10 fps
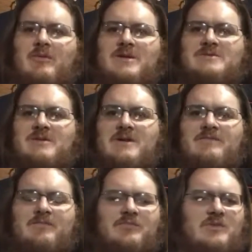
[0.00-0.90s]
recipe
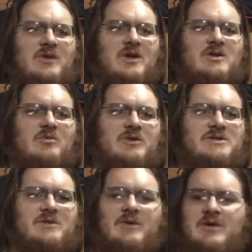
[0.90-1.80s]
that you want
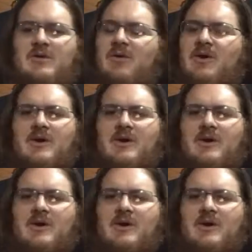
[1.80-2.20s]
to see me do,